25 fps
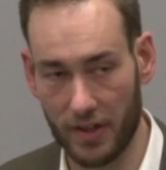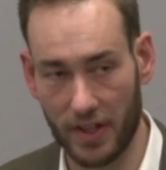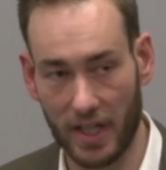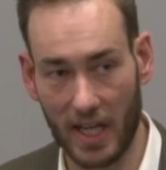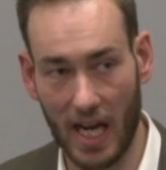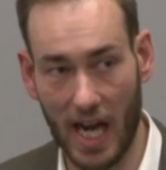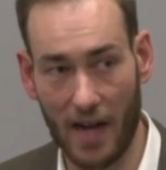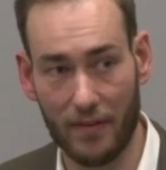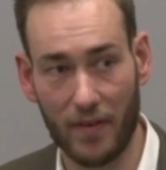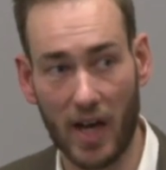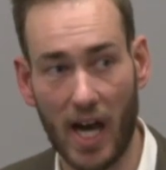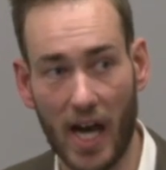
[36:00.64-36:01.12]
that
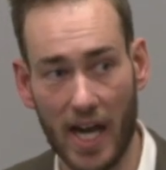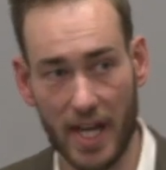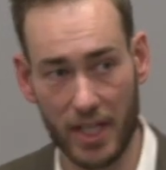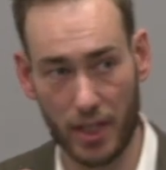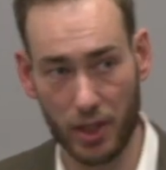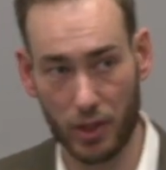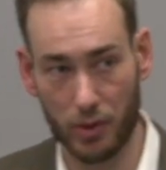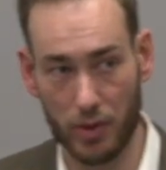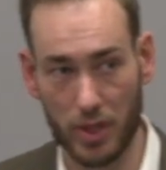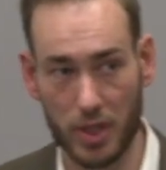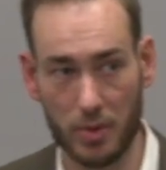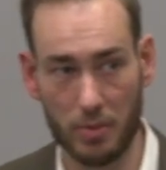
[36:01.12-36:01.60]
have a high
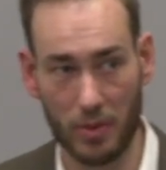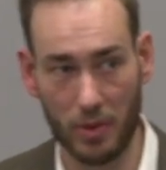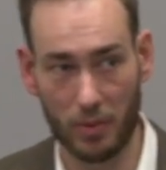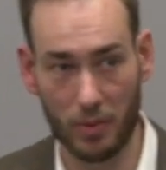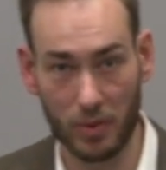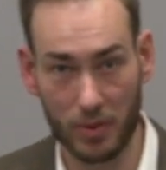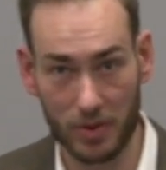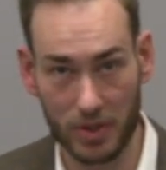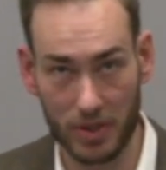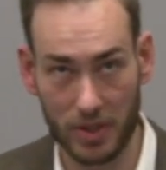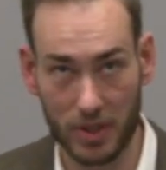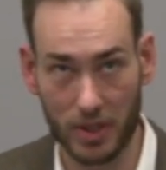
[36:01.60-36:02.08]

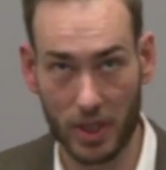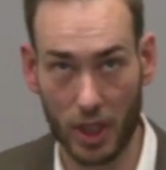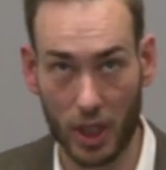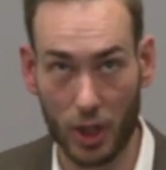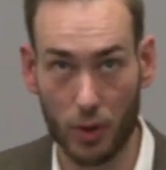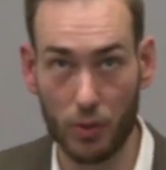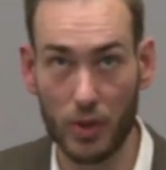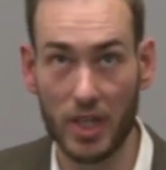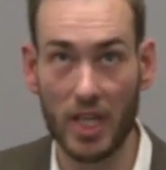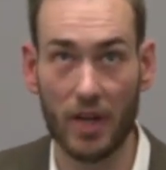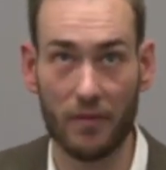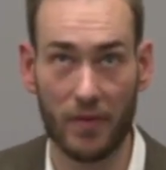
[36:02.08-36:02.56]

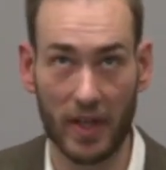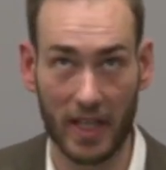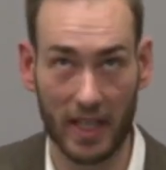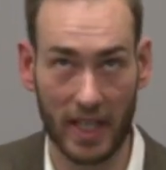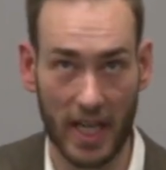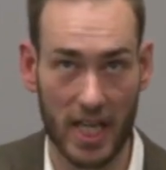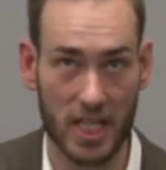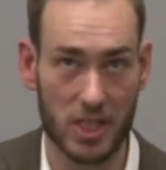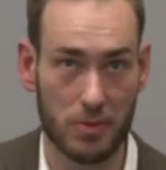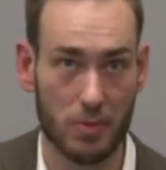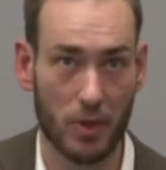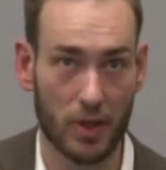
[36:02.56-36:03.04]
degree of
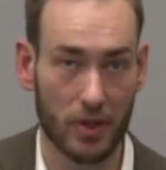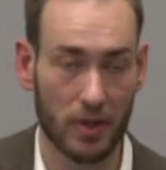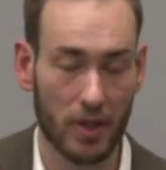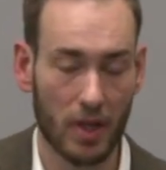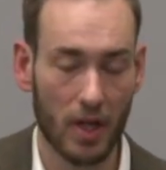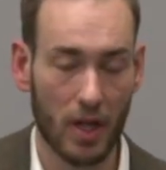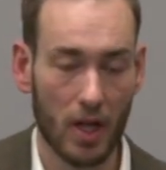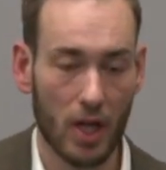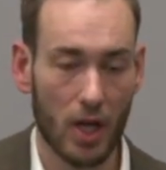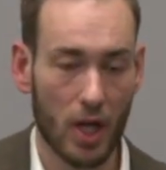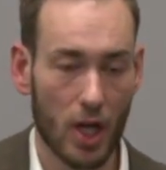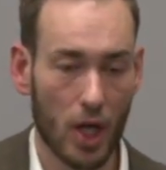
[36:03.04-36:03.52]
engagement
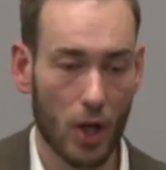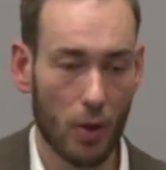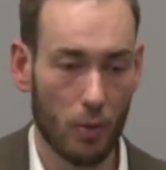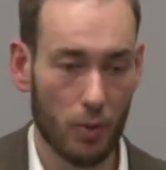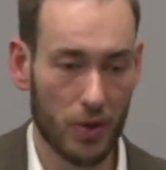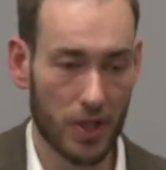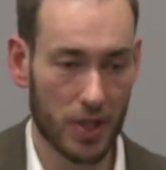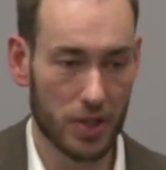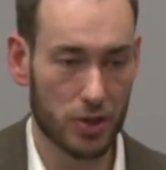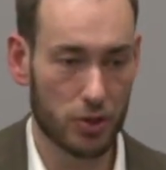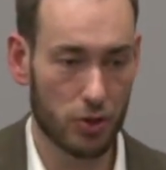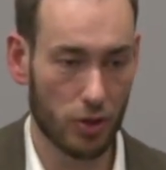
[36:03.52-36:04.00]

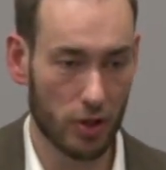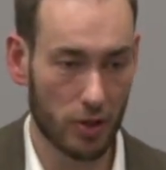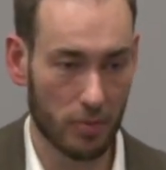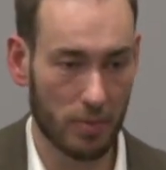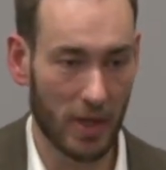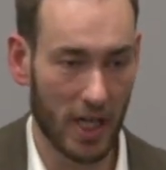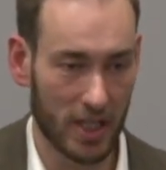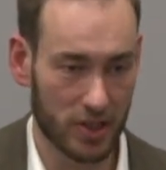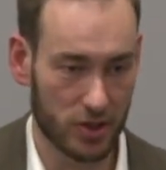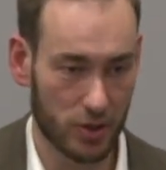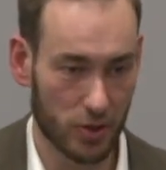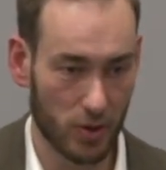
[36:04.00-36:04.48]
within certain
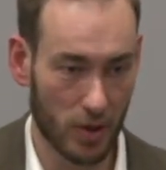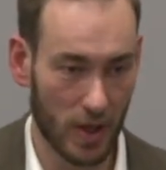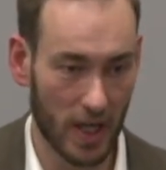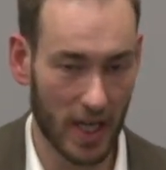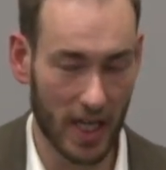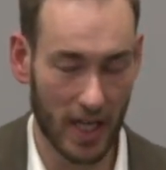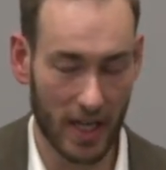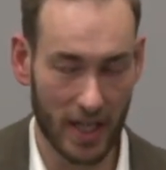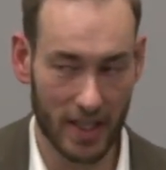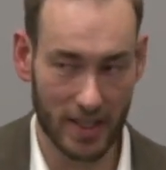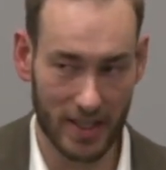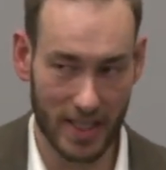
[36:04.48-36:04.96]
parts of your
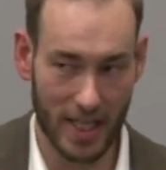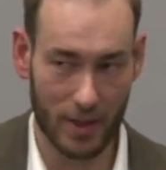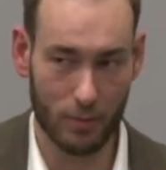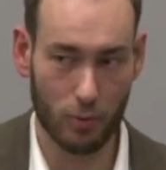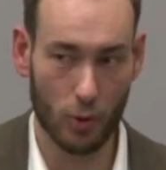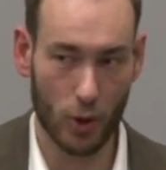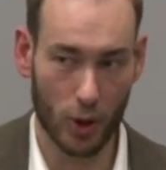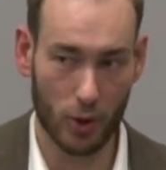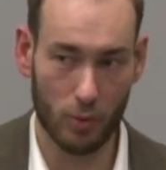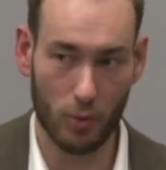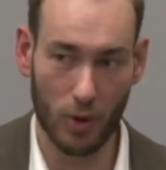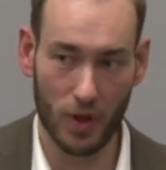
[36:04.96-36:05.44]

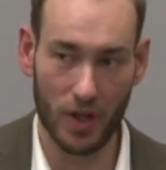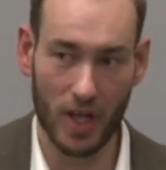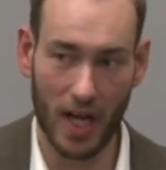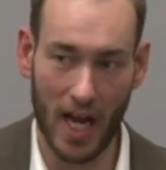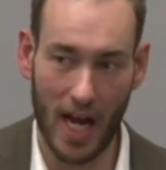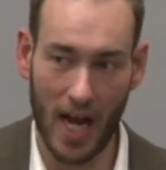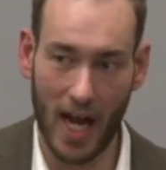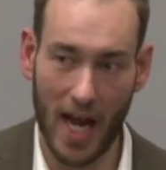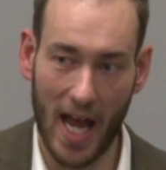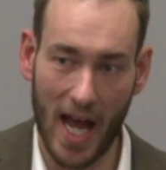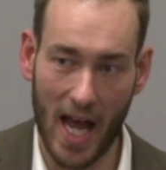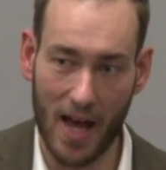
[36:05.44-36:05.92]
network will
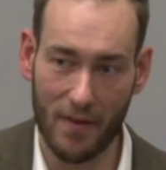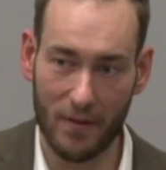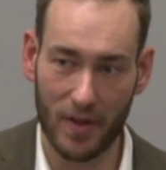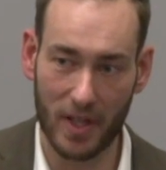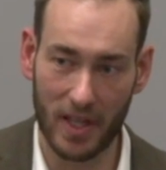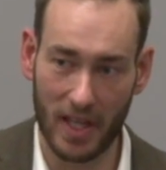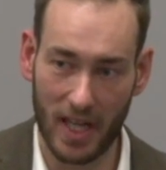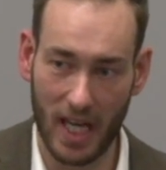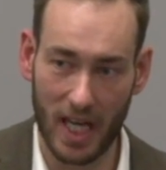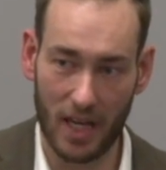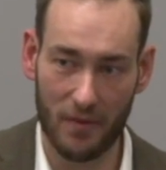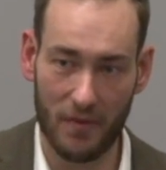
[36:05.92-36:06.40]
have
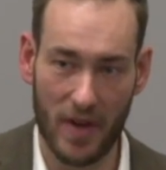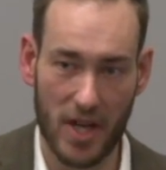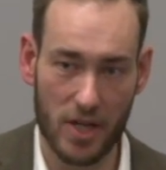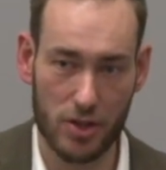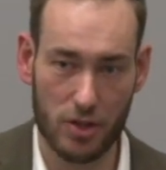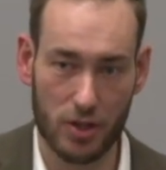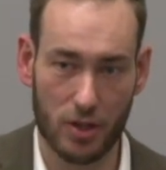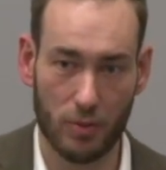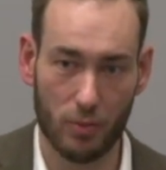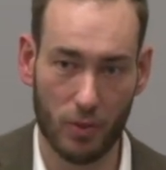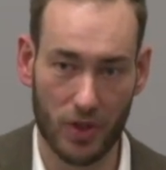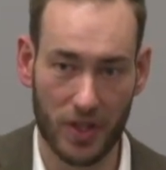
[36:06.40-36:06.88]
an
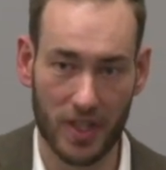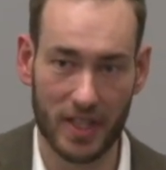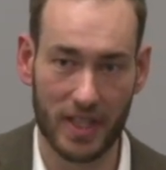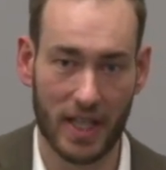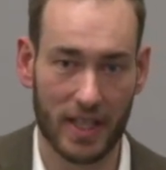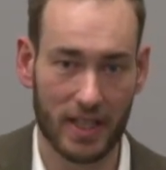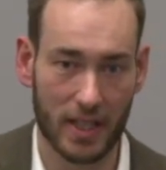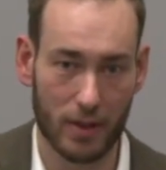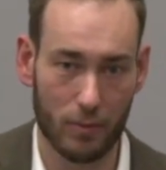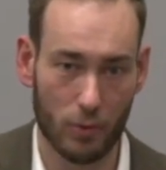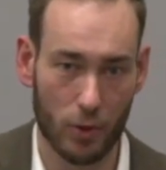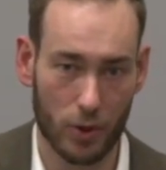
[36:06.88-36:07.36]
elevation within
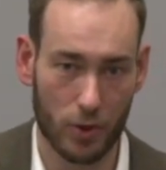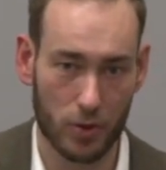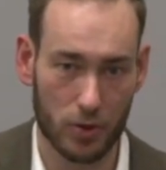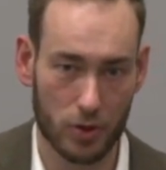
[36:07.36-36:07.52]
that network.